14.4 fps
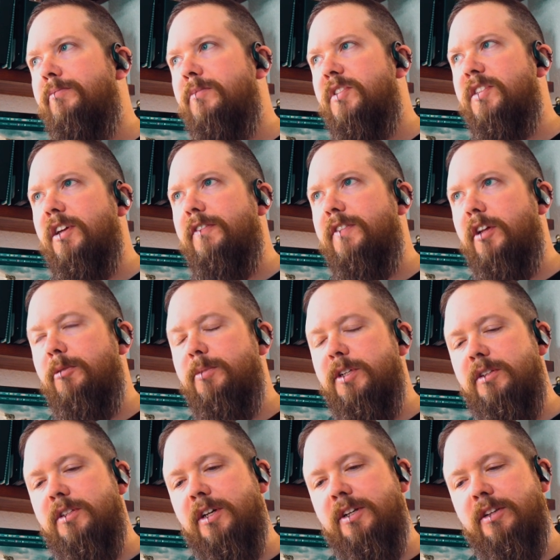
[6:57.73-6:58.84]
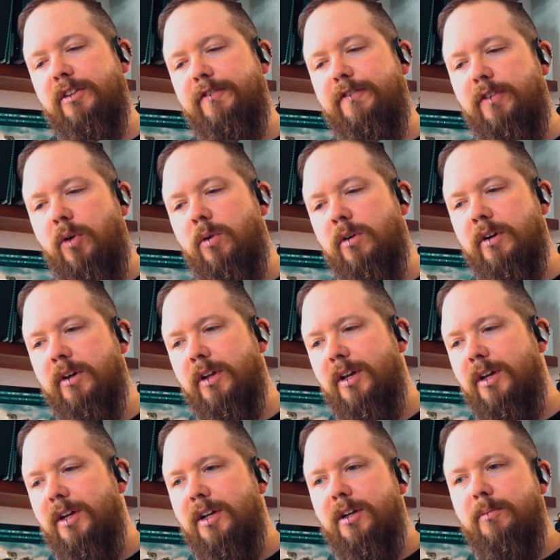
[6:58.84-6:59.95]
Stuff that'll be done to the Ford
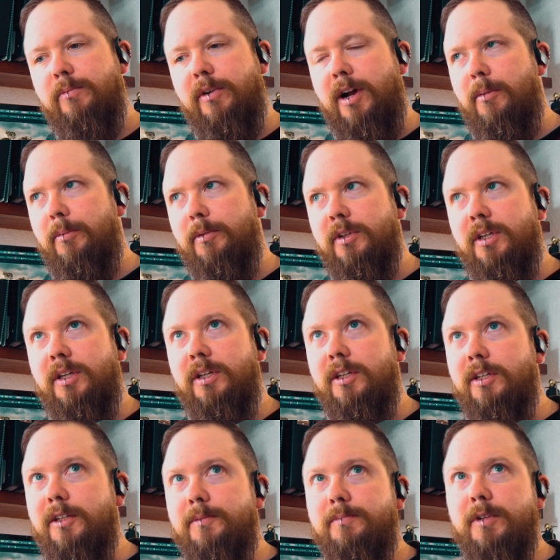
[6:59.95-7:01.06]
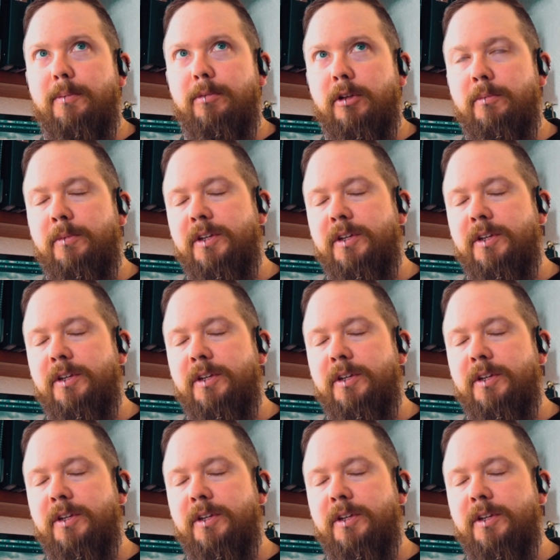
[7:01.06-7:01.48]
probably a couple of